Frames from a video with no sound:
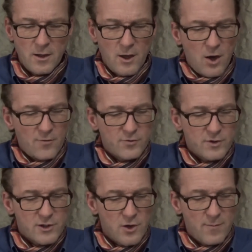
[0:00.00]
After a
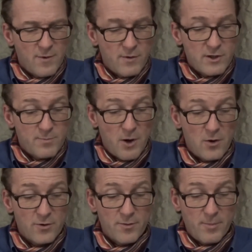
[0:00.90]
time they reached
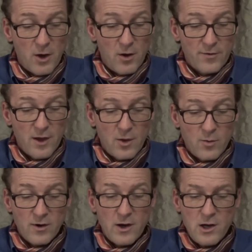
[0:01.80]
part of the path
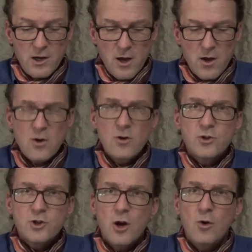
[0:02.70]
where a
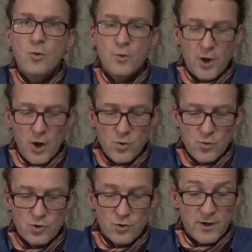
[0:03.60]
large old
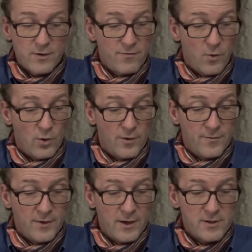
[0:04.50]
oak tree had fallen
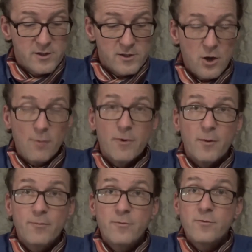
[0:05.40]
and stopped
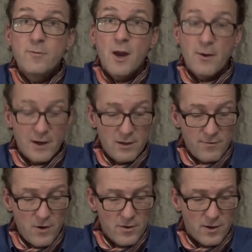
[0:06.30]
them from going any
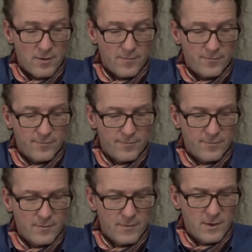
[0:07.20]
further.
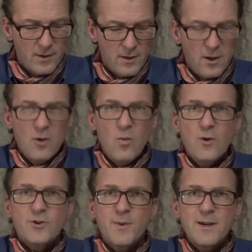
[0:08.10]

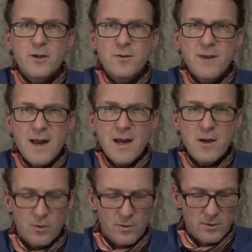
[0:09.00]
"What do we do
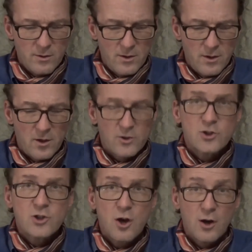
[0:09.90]
now?"
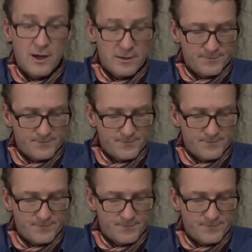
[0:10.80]
asked Charlie.